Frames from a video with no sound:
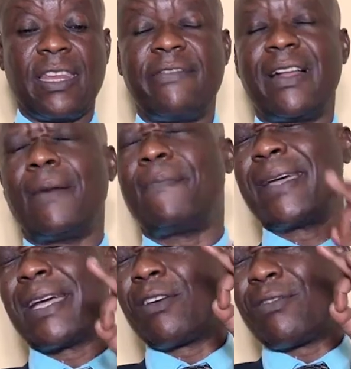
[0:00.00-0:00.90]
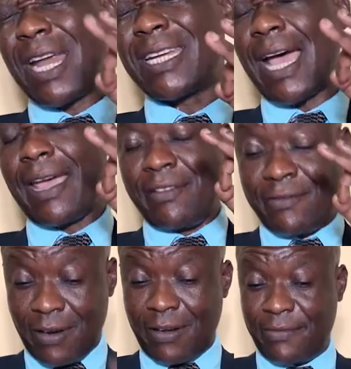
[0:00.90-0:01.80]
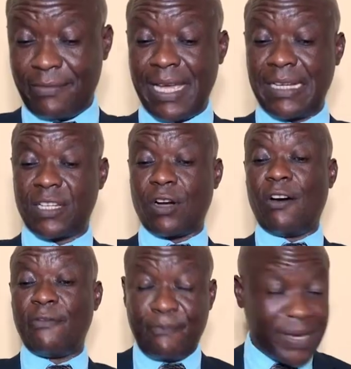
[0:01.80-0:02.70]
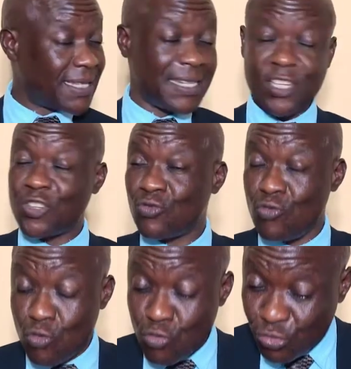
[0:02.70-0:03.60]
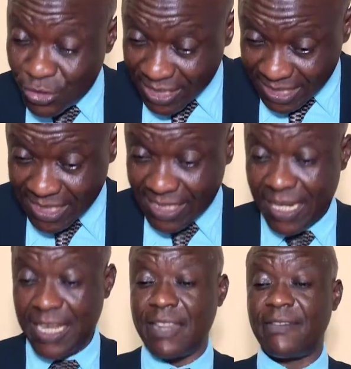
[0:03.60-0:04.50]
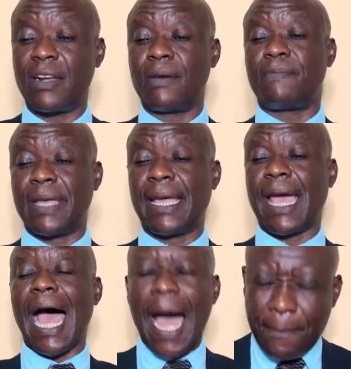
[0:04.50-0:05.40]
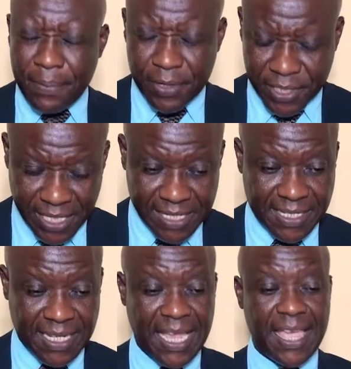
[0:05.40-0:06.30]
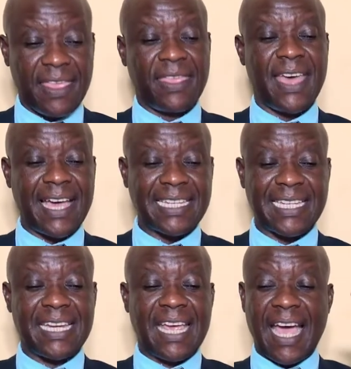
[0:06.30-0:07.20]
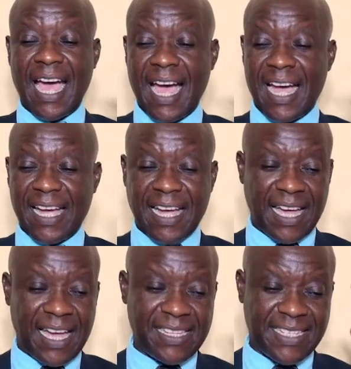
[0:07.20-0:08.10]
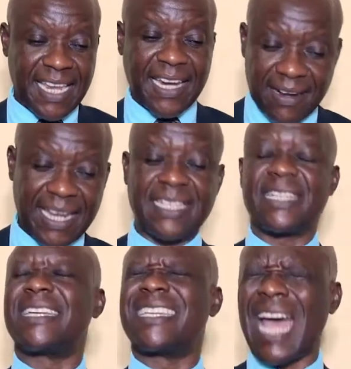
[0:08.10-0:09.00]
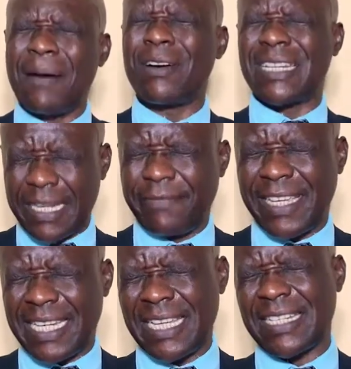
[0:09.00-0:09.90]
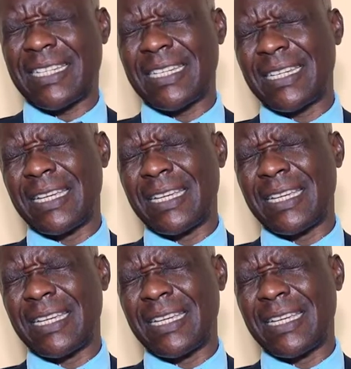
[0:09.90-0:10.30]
developing greater involvement of business schools in developing approaches that generate double dividends